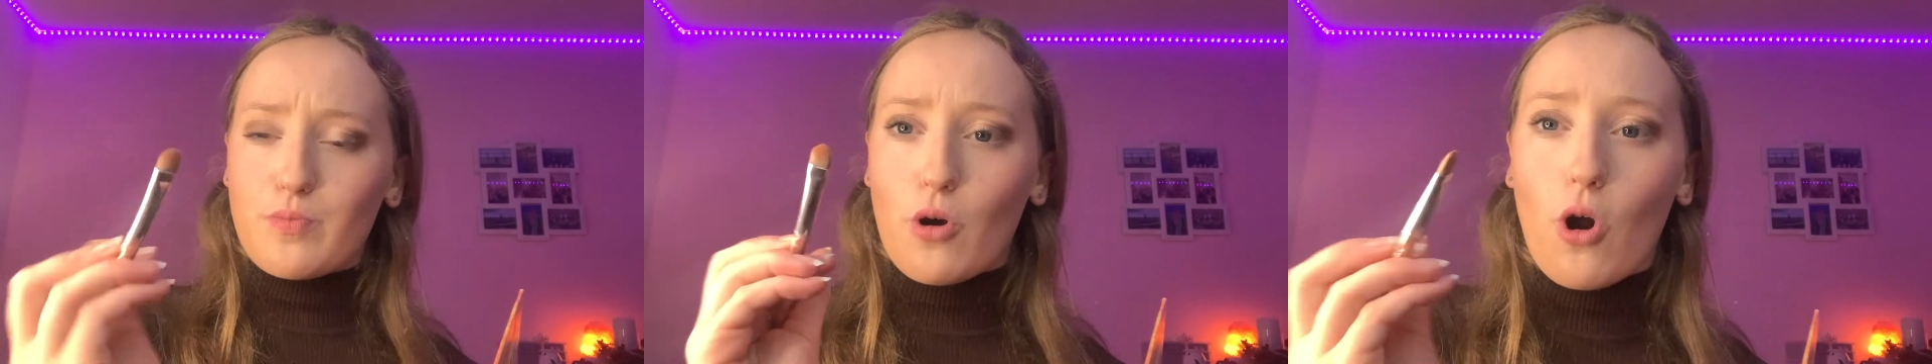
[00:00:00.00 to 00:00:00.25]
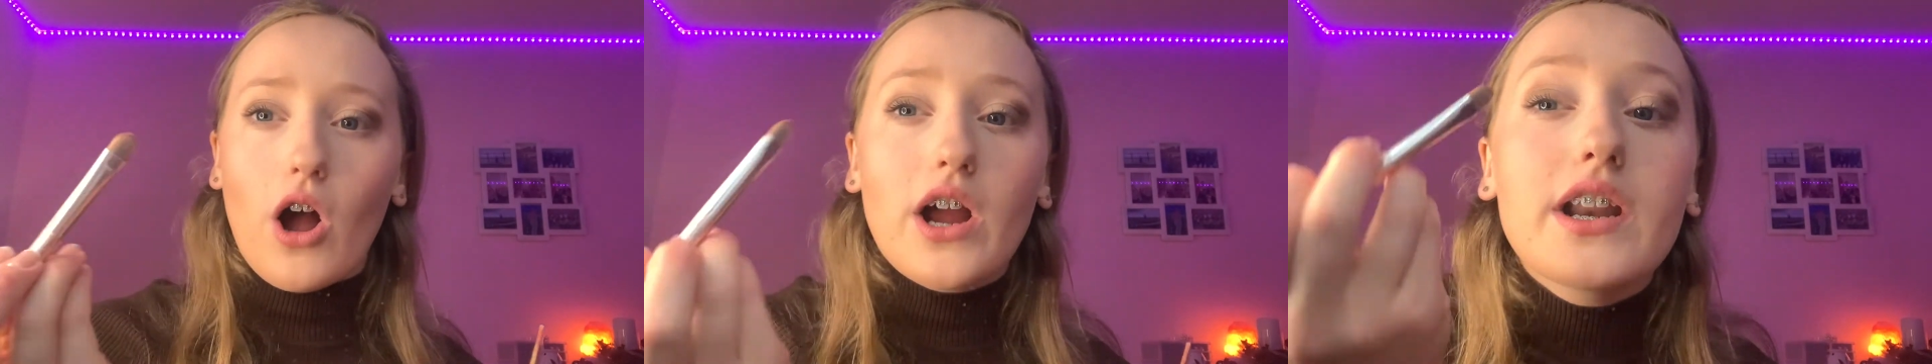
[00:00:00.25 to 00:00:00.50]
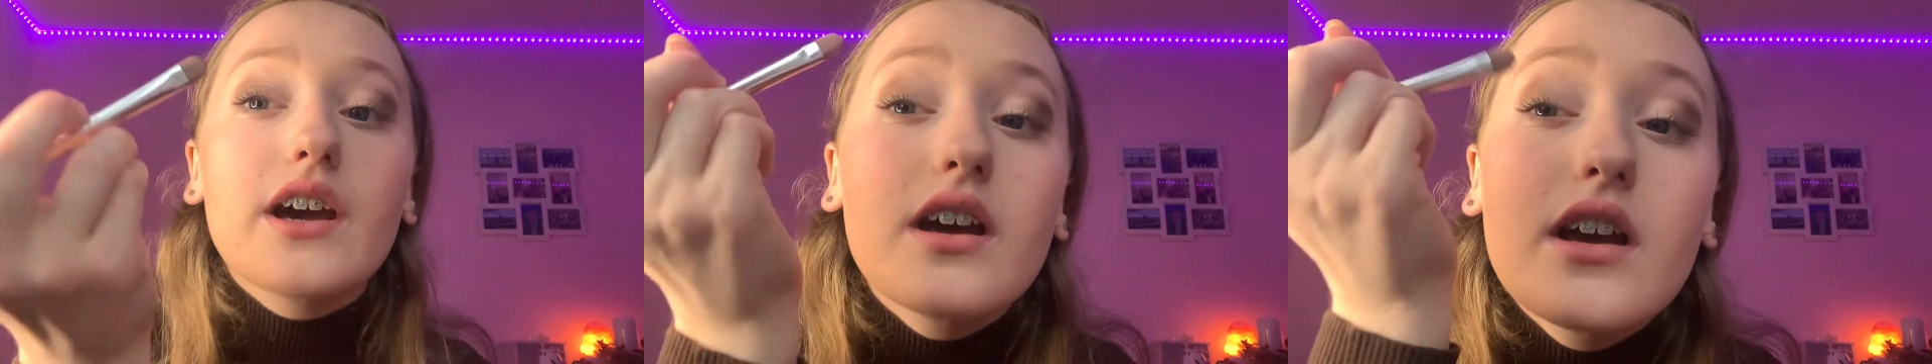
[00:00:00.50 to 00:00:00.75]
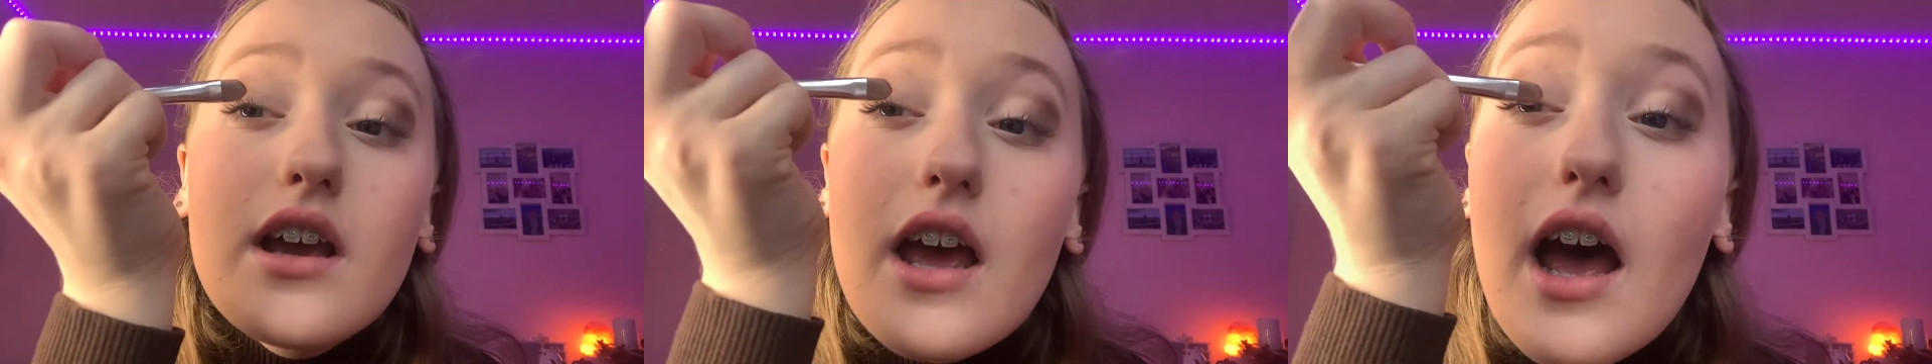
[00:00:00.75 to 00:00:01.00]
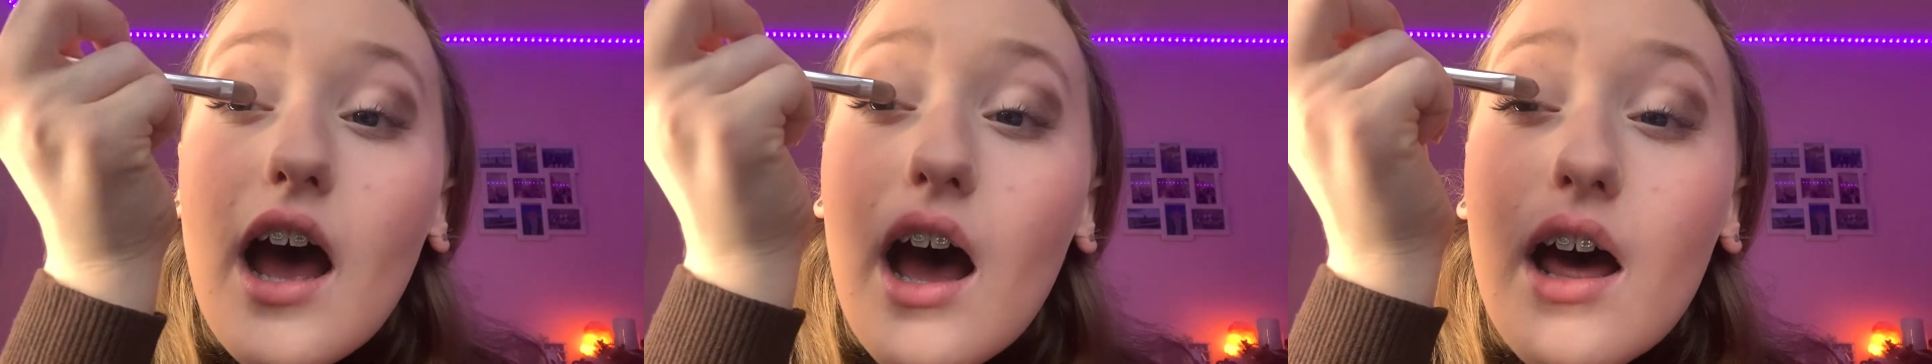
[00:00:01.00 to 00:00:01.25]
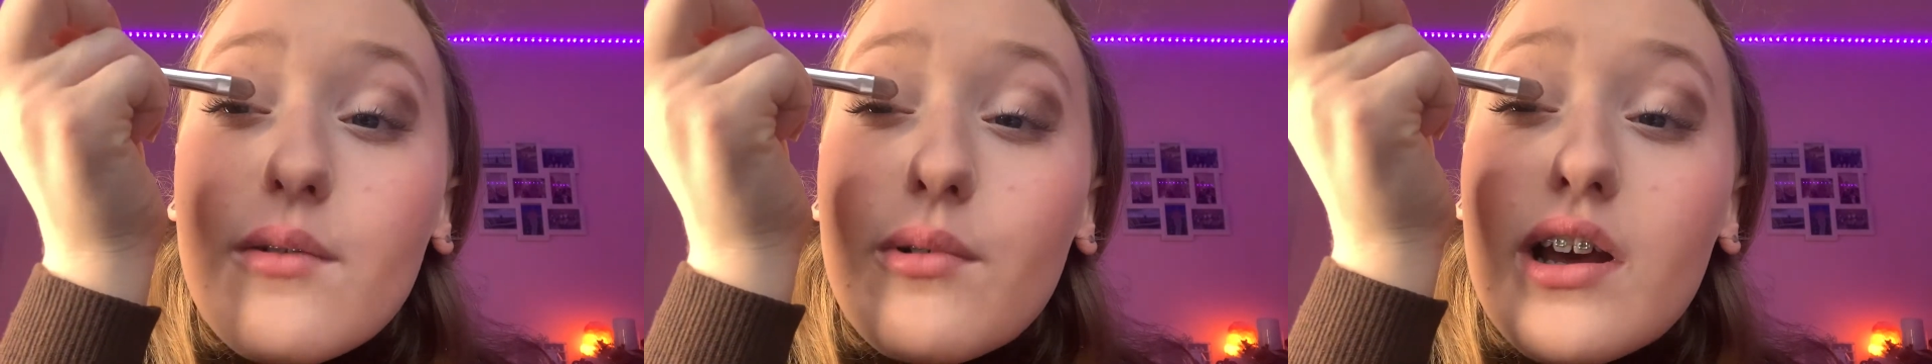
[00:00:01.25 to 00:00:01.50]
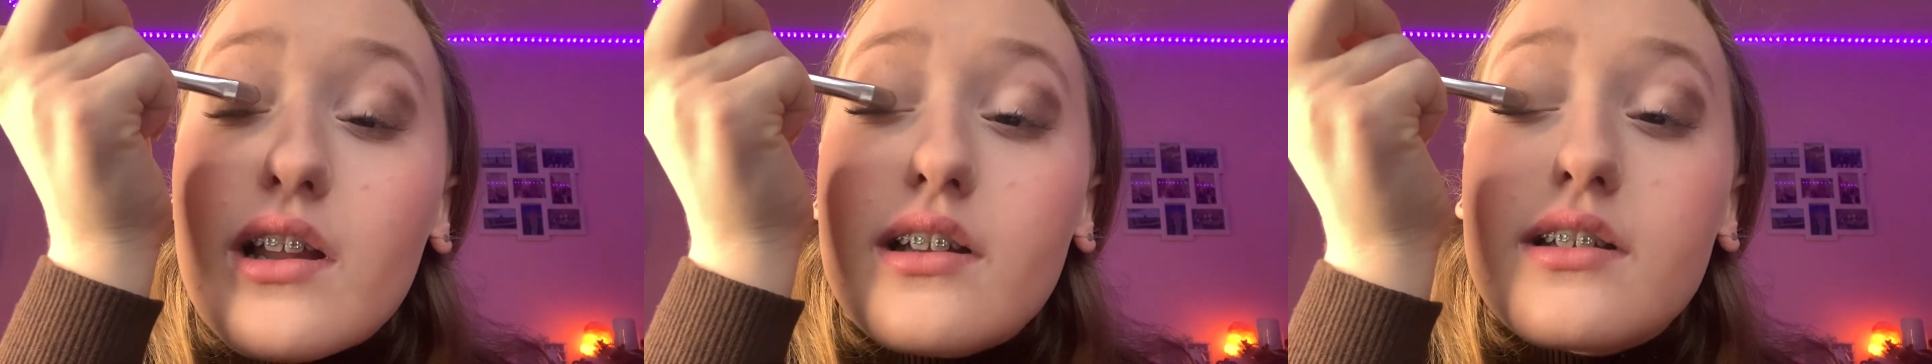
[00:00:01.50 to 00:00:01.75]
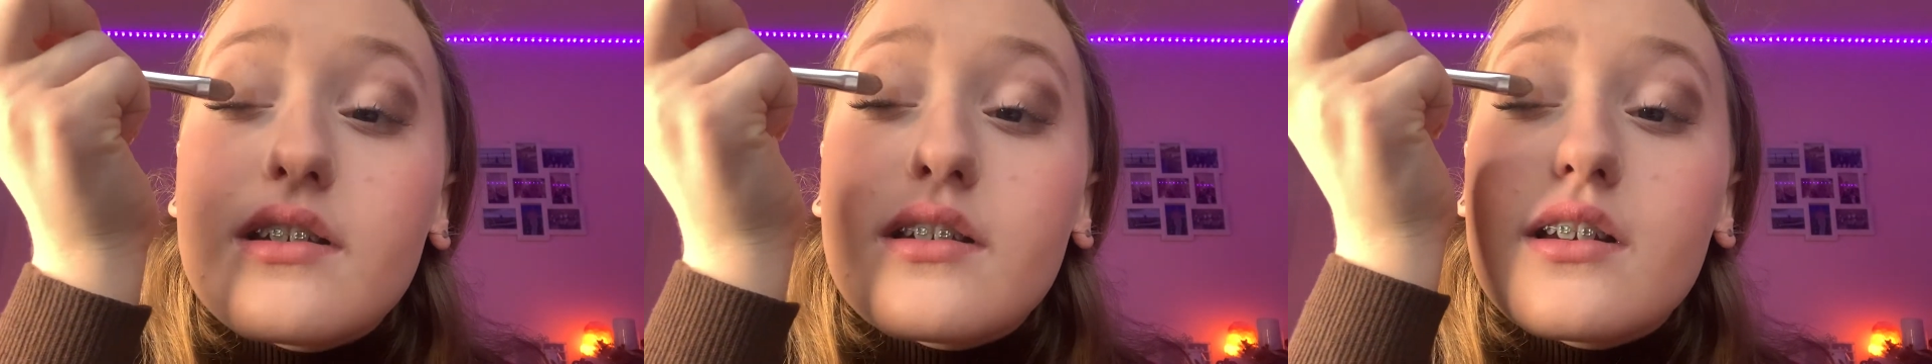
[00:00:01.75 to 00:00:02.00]
brown, and wait,
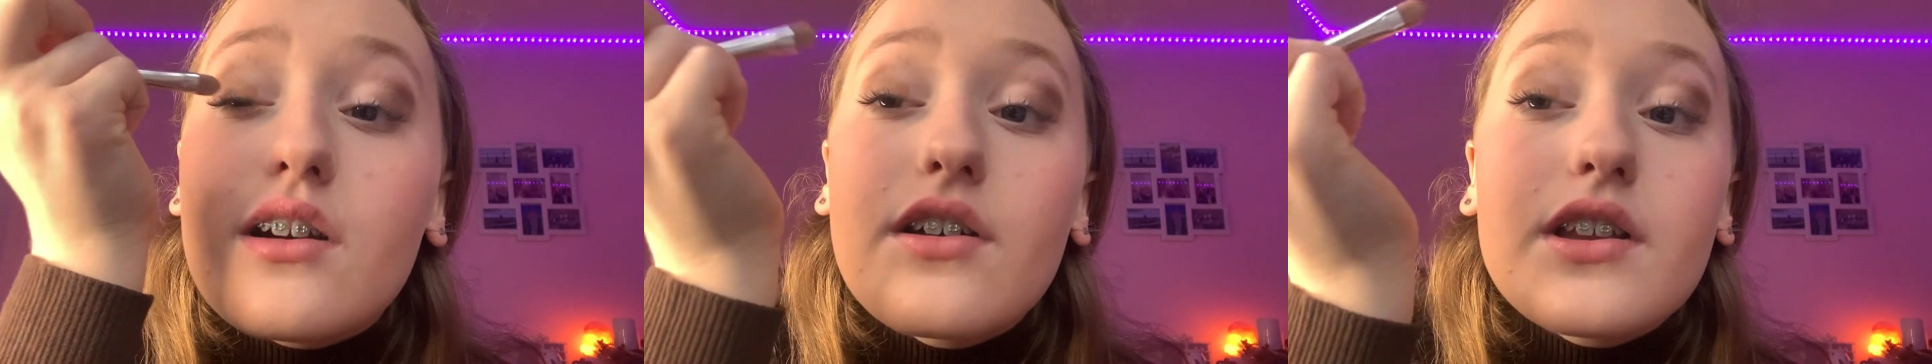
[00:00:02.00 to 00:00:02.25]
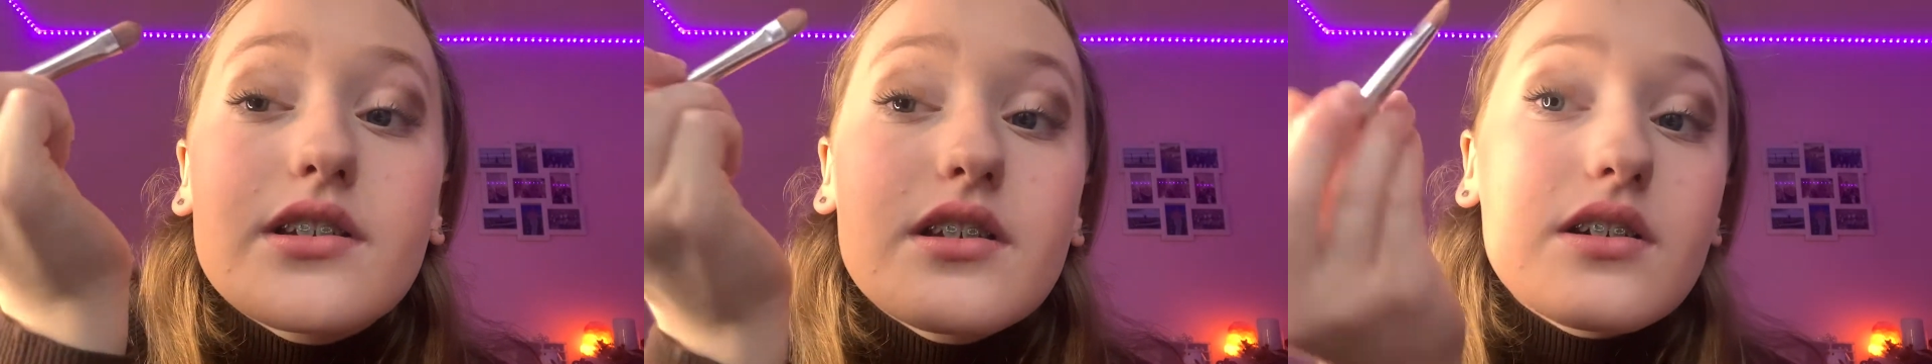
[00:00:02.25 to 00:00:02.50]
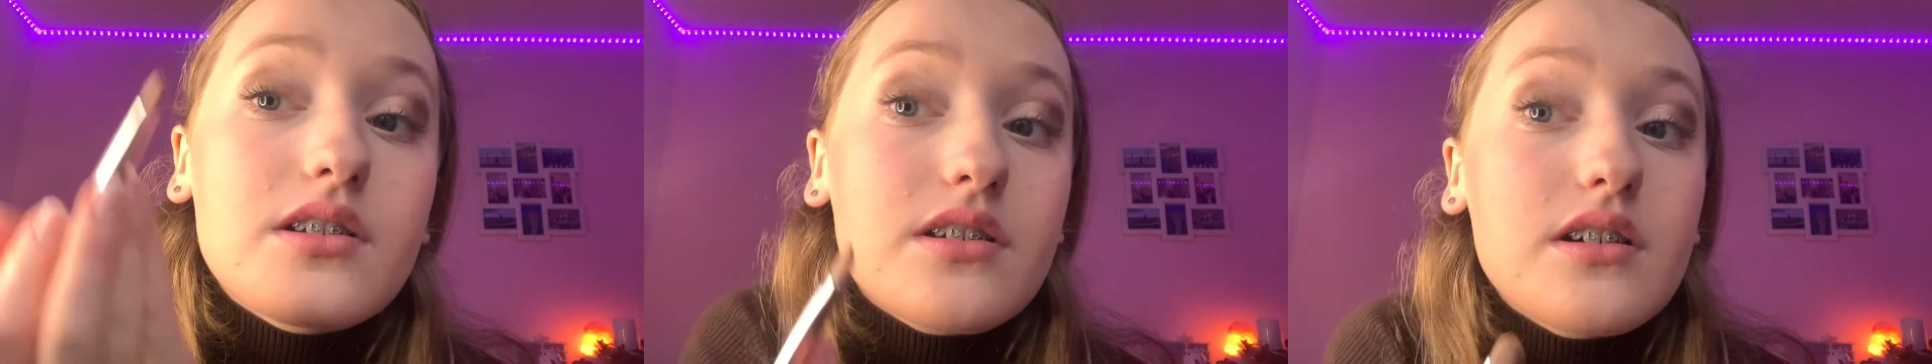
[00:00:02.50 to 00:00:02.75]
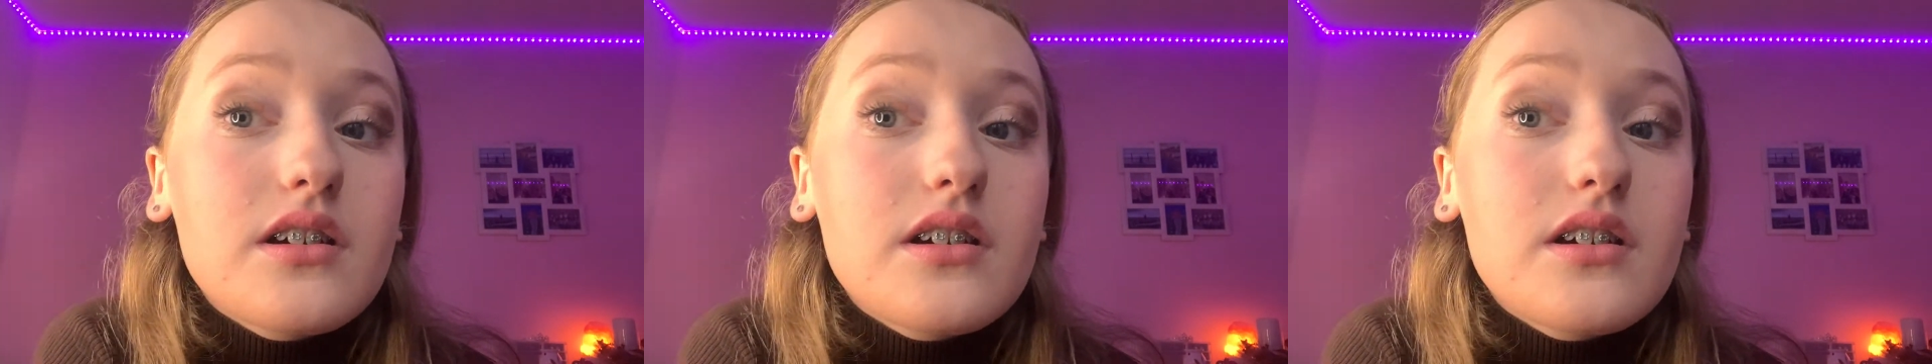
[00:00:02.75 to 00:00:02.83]
let's see how this looks.